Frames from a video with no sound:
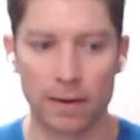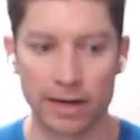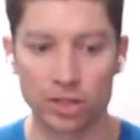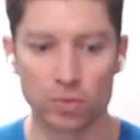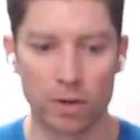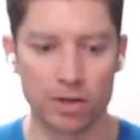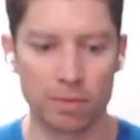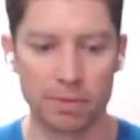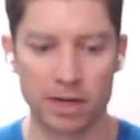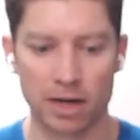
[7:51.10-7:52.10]
I just want you
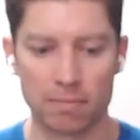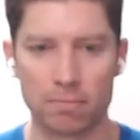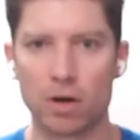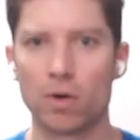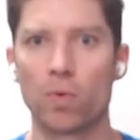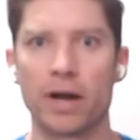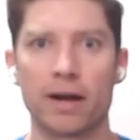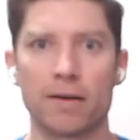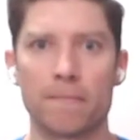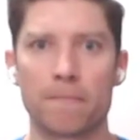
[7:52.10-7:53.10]
to become
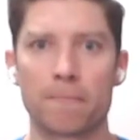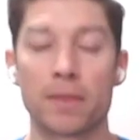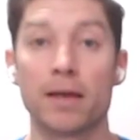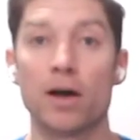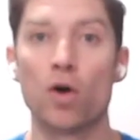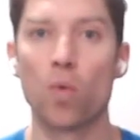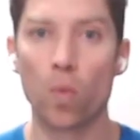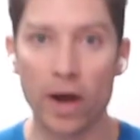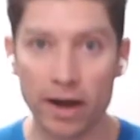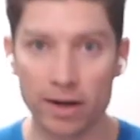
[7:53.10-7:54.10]
aware.
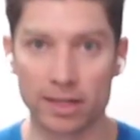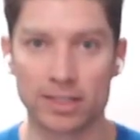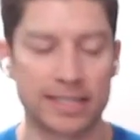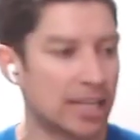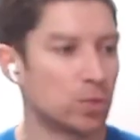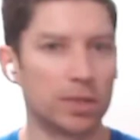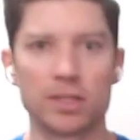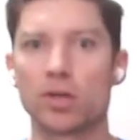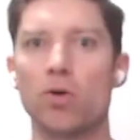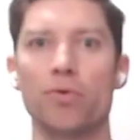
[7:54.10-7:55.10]
Awareness, that's what
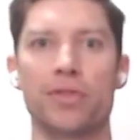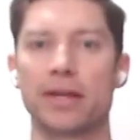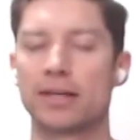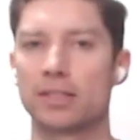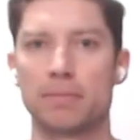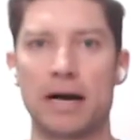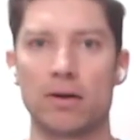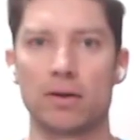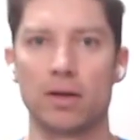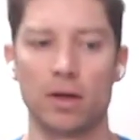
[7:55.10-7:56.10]
this whole thing is about.